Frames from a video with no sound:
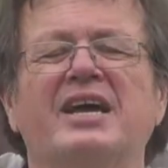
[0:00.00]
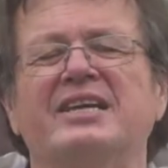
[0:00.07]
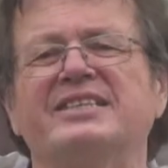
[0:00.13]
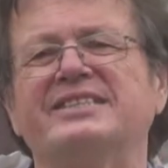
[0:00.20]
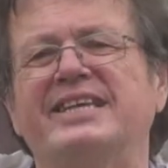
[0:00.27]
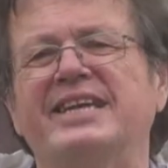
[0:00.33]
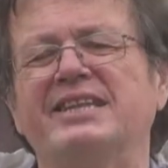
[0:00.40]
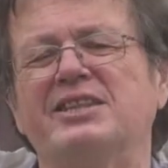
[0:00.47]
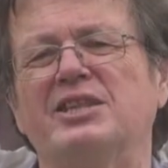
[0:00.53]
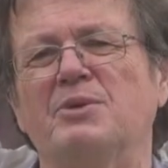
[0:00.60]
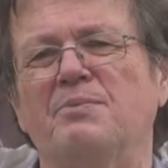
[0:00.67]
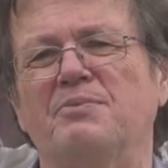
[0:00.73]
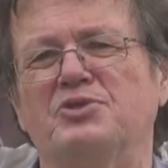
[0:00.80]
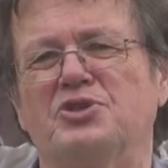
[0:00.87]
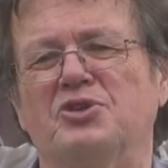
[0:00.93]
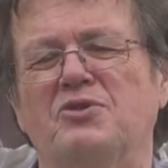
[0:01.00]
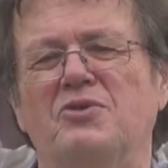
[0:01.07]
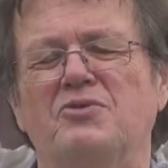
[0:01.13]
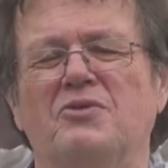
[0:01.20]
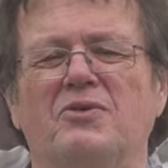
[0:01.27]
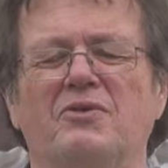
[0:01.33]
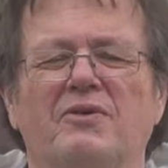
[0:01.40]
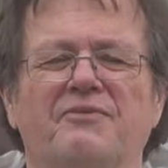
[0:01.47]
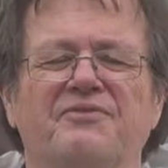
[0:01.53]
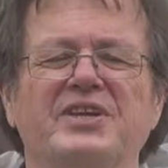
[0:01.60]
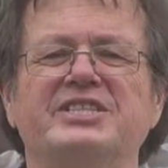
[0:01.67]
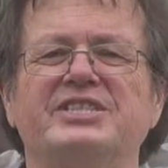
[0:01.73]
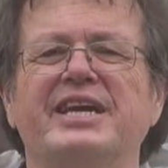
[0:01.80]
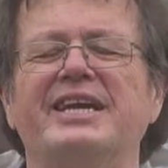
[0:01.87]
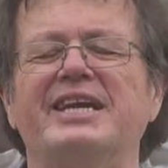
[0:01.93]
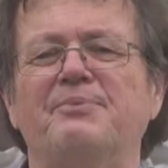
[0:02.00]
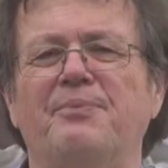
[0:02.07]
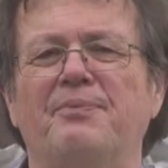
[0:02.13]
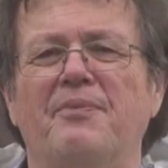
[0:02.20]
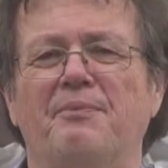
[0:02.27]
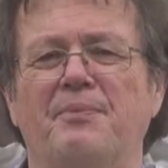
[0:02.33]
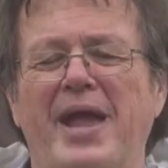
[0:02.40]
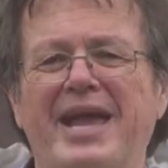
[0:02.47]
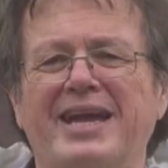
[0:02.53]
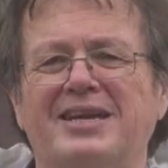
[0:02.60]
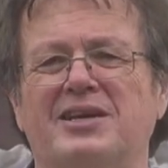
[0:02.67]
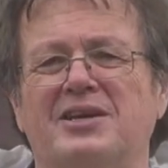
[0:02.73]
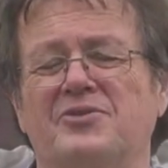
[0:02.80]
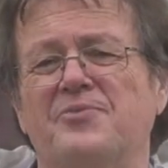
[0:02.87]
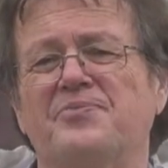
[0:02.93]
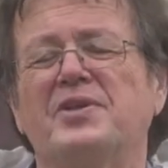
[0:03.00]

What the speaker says: sent them to Fiji and back,